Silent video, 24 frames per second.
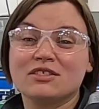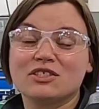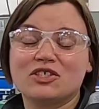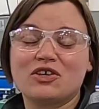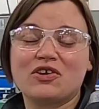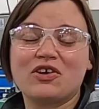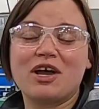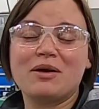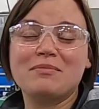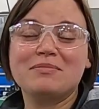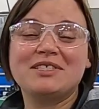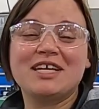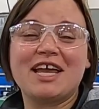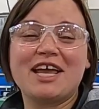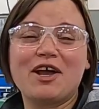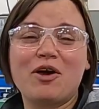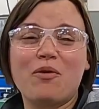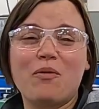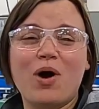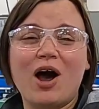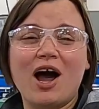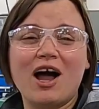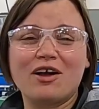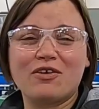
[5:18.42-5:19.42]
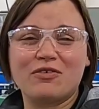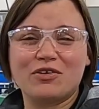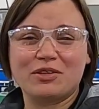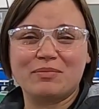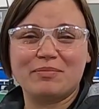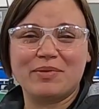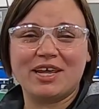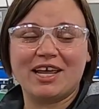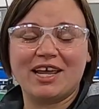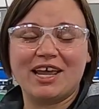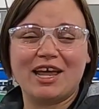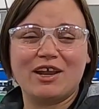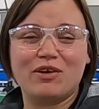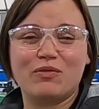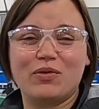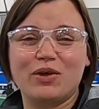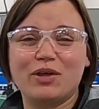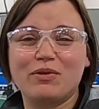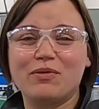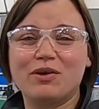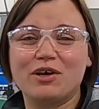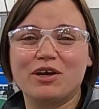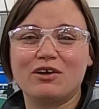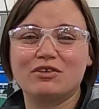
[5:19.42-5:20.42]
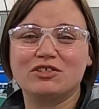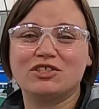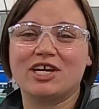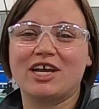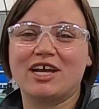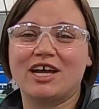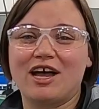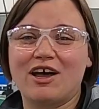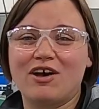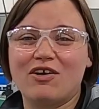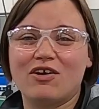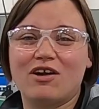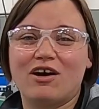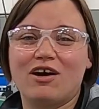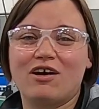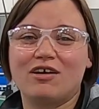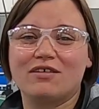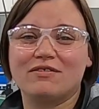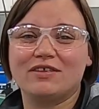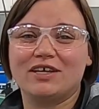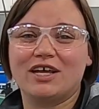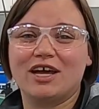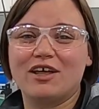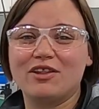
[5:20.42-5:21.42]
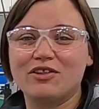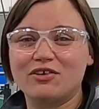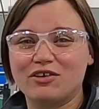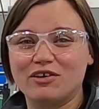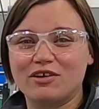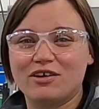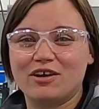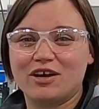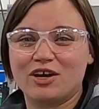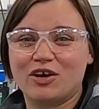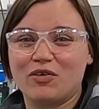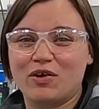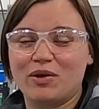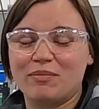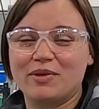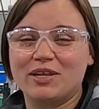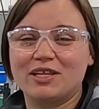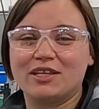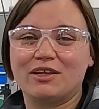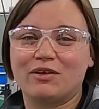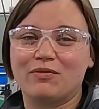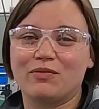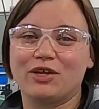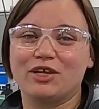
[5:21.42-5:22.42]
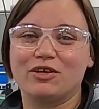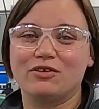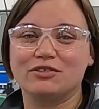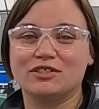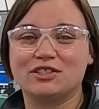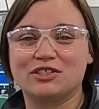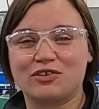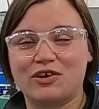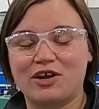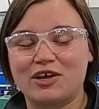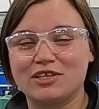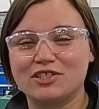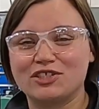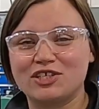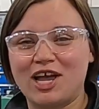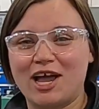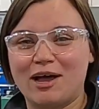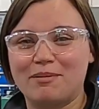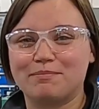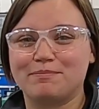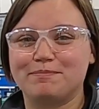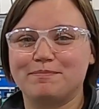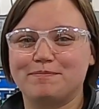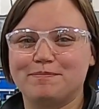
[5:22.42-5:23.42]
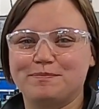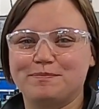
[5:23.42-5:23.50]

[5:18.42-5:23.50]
So come take a walk with me and we will go check out all the other equipment that we use throughout the shop.